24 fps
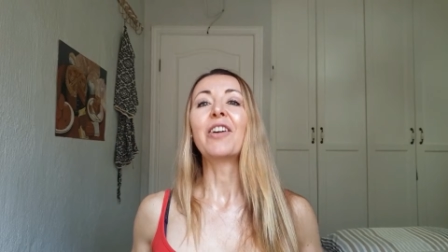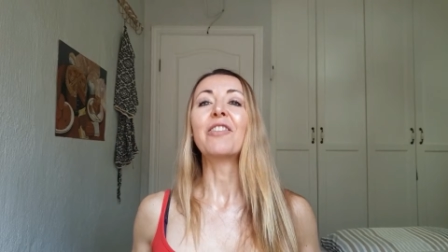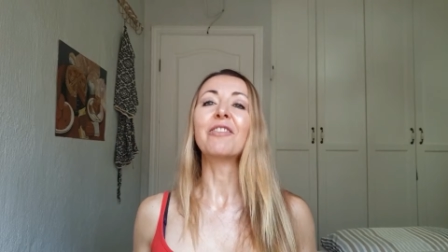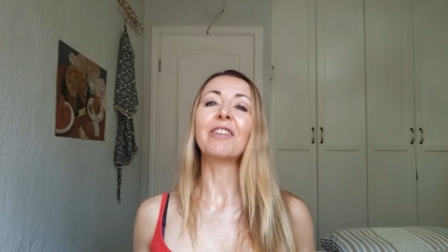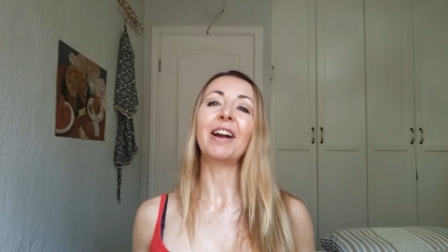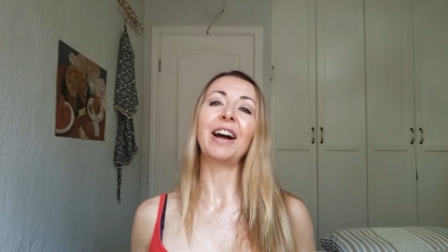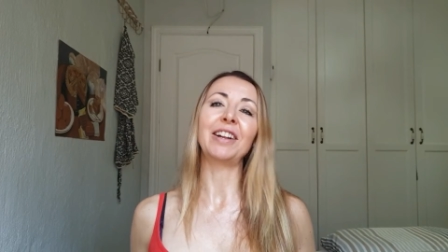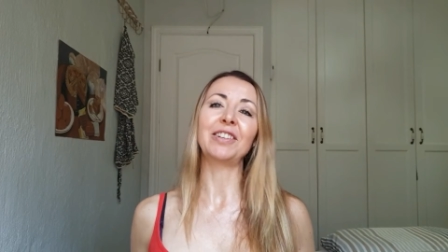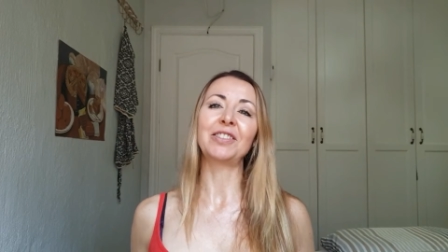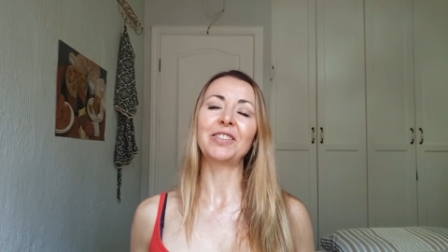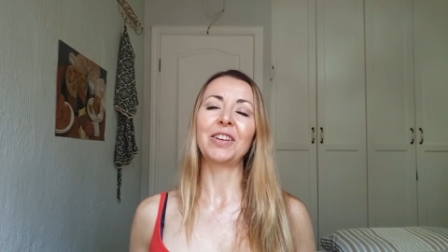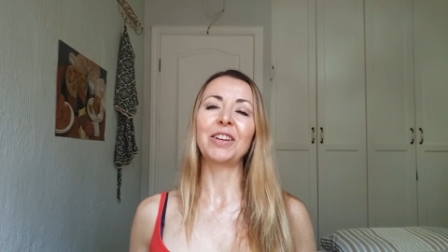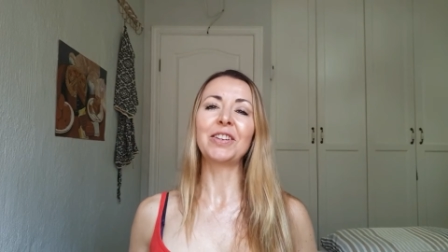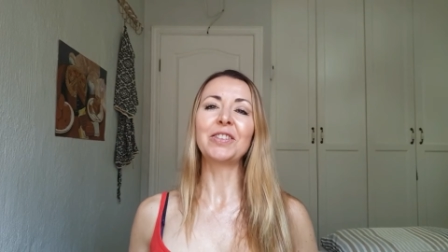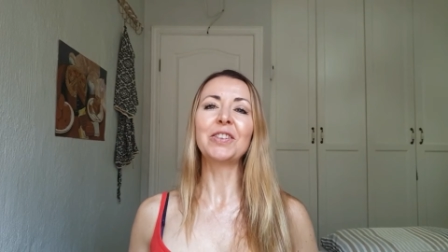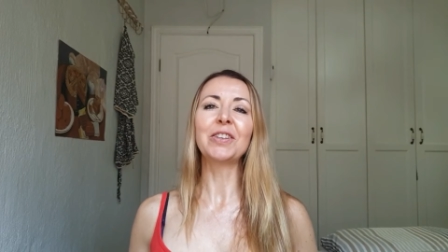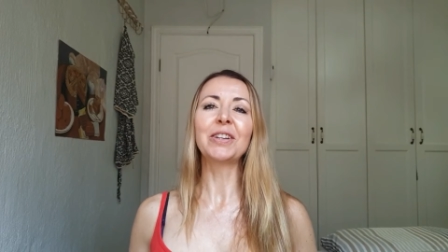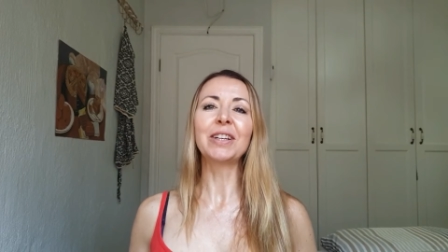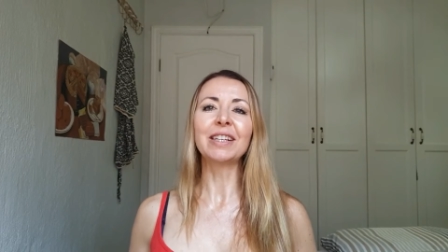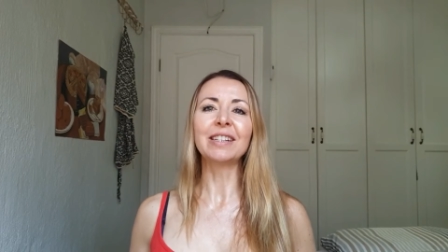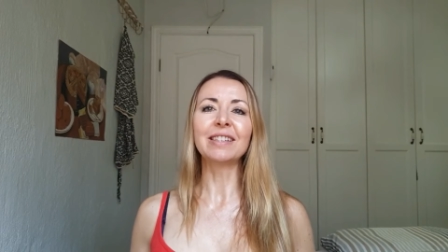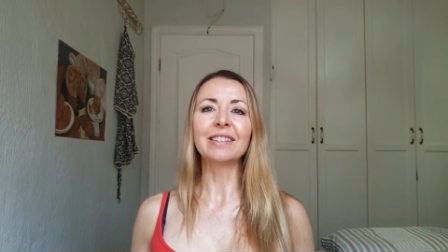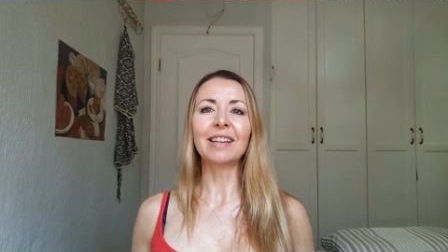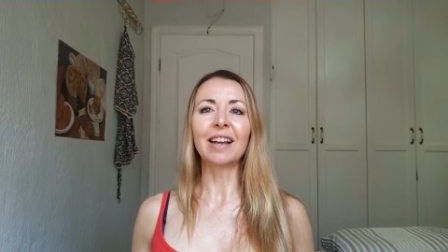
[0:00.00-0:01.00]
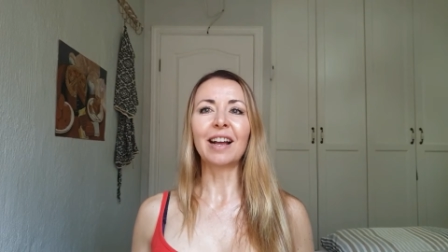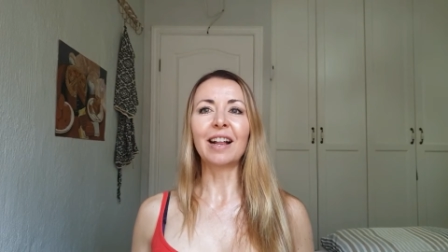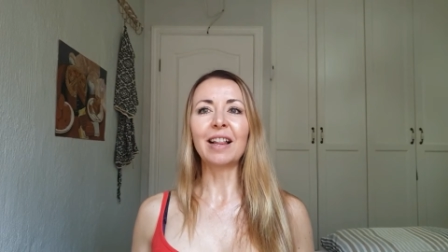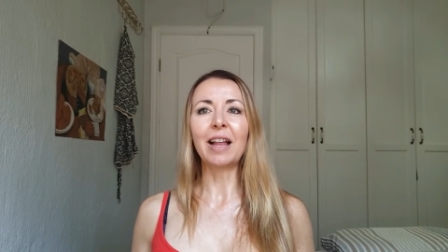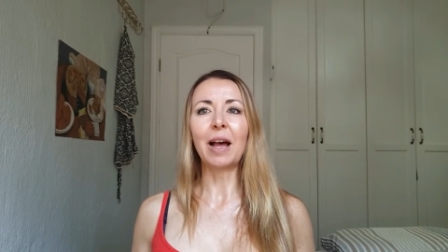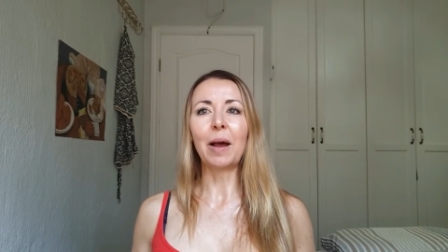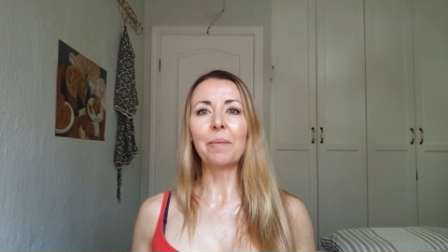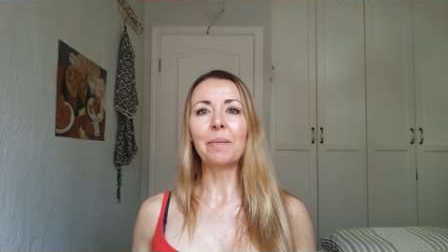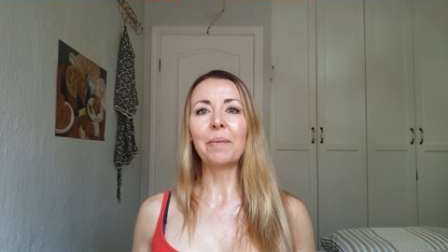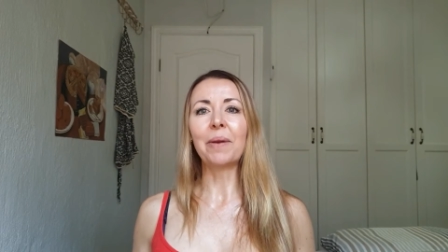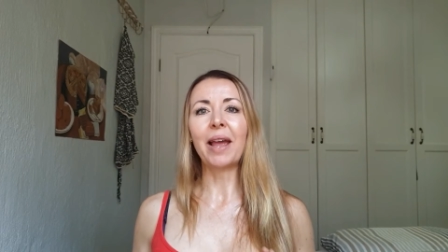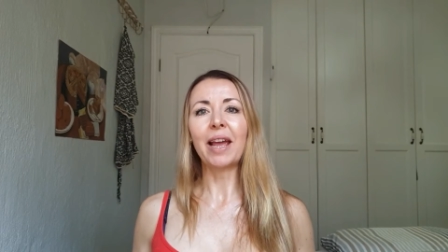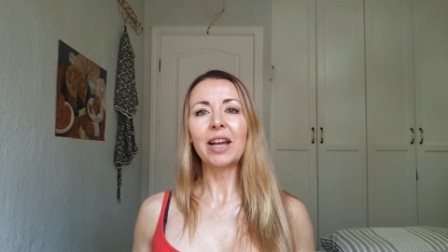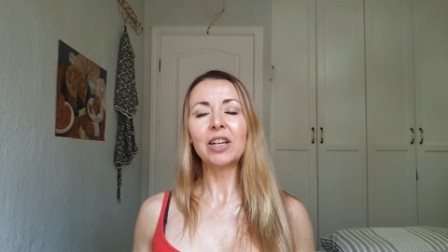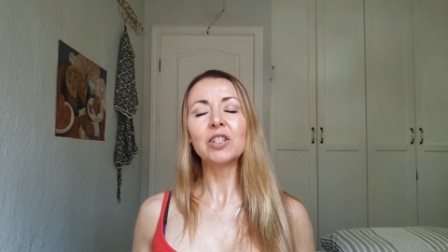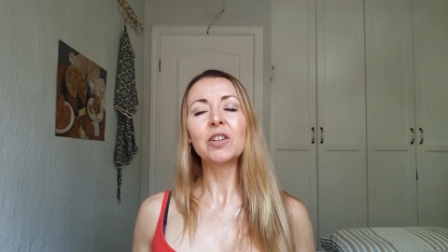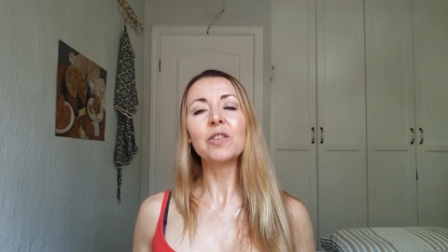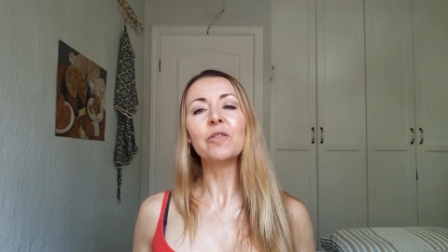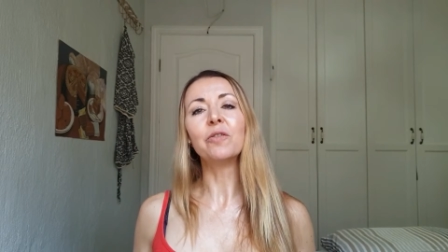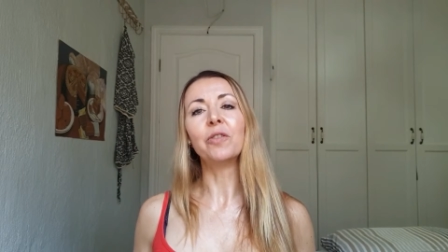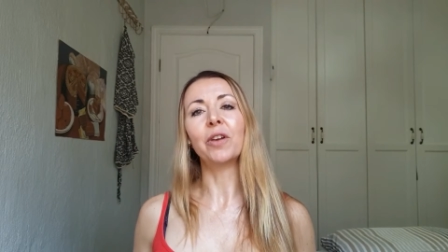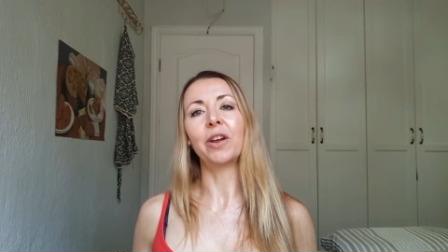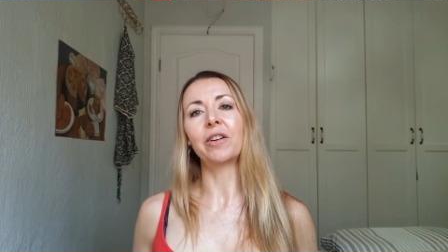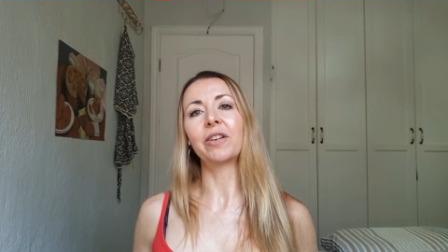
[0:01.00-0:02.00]
Right, so as you can tell, I'm
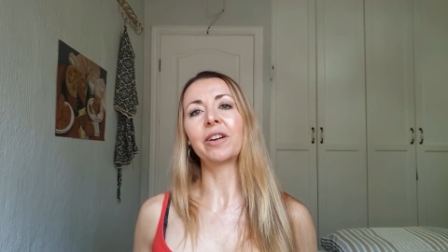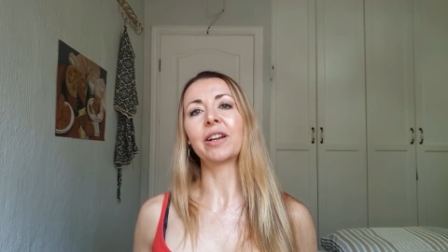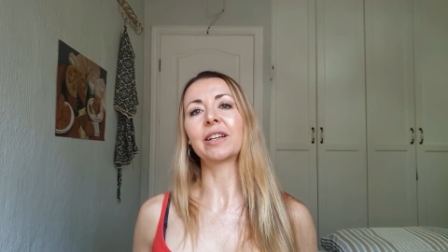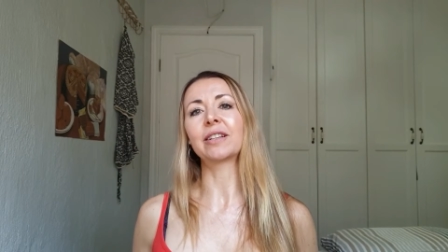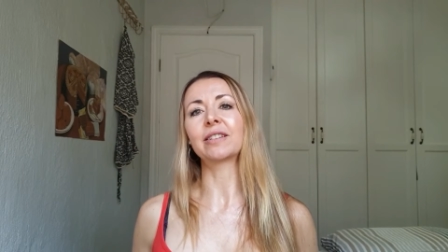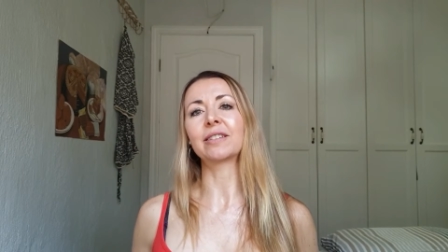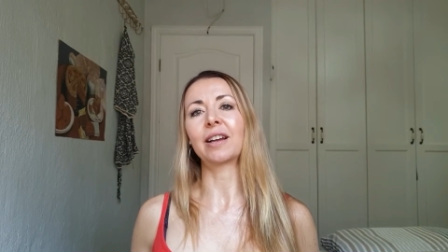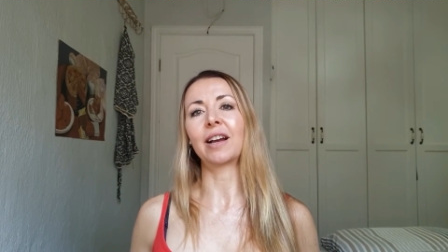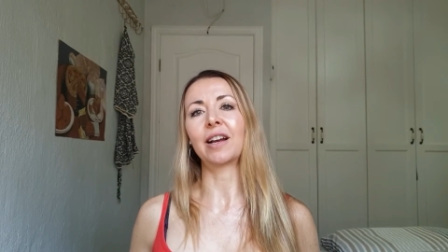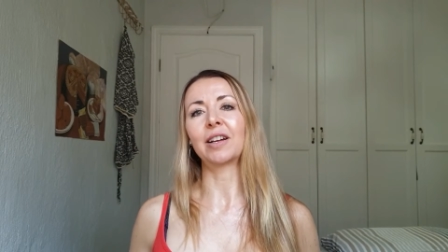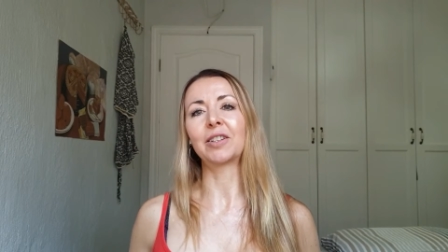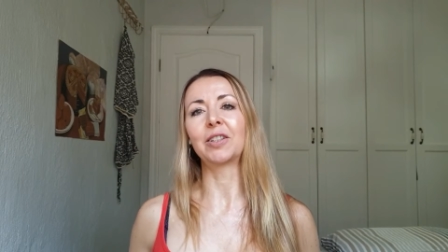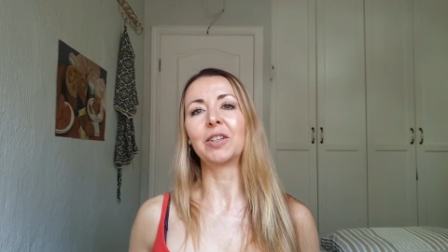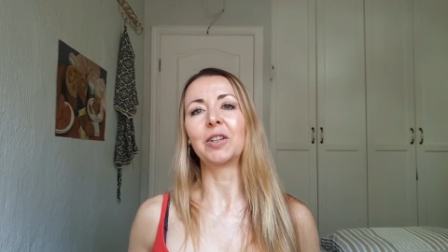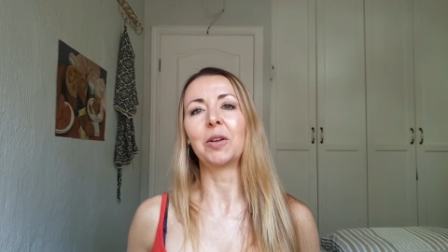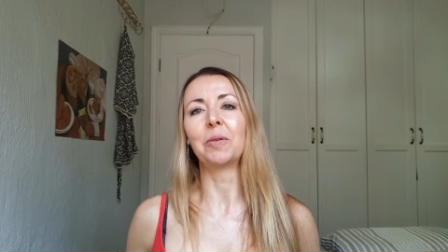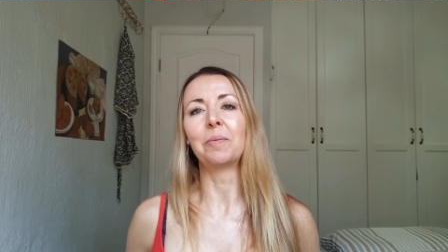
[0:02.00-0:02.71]
actually very excited